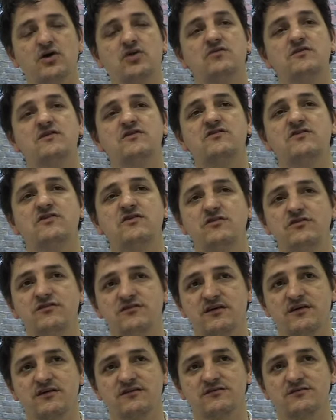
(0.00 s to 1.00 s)
or
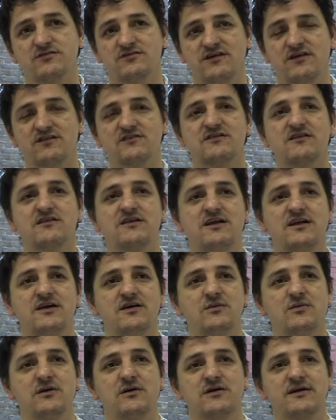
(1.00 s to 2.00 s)
reducing substantially the
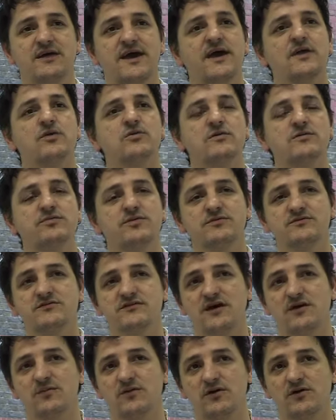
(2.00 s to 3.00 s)
illegal market and all the problems
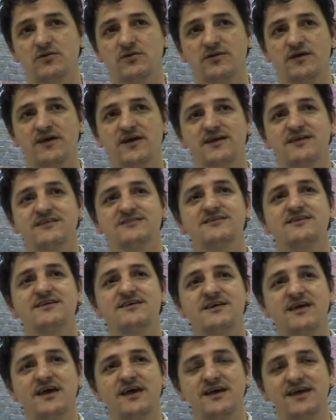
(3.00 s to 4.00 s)
that come along with it, is
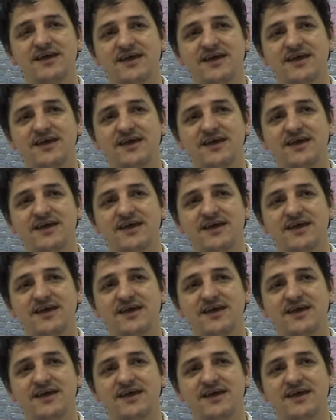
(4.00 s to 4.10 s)
a